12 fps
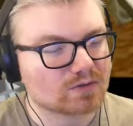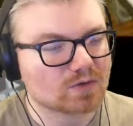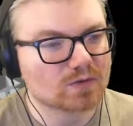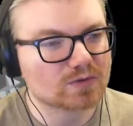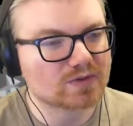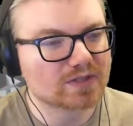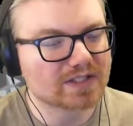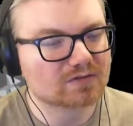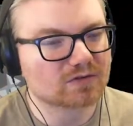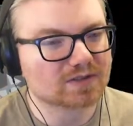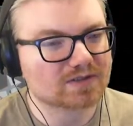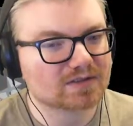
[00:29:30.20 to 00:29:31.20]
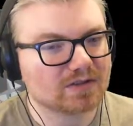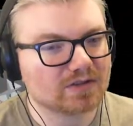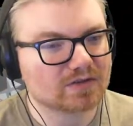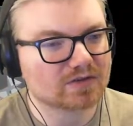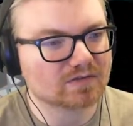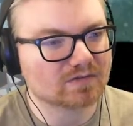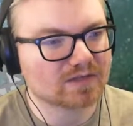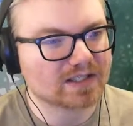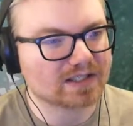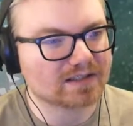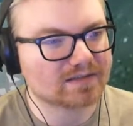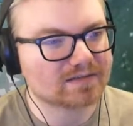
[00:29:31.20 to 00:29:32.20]
Well, we'll take a quick look
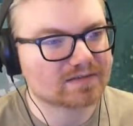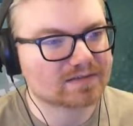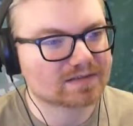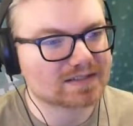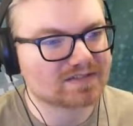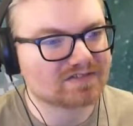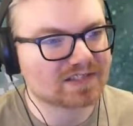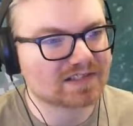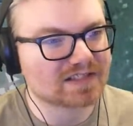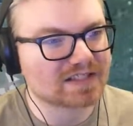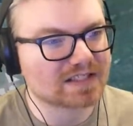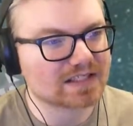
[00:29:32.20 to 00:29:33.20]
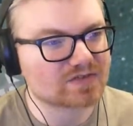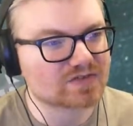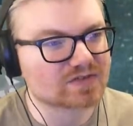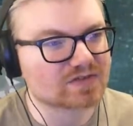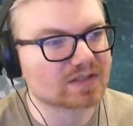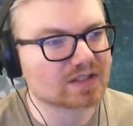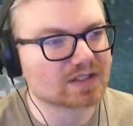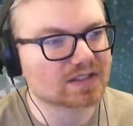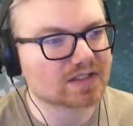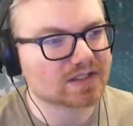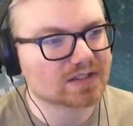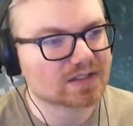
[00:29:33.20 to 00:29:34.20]
around, see if anything catches our
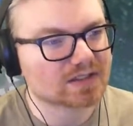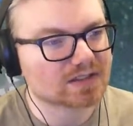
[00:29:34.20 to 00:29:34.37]
eye.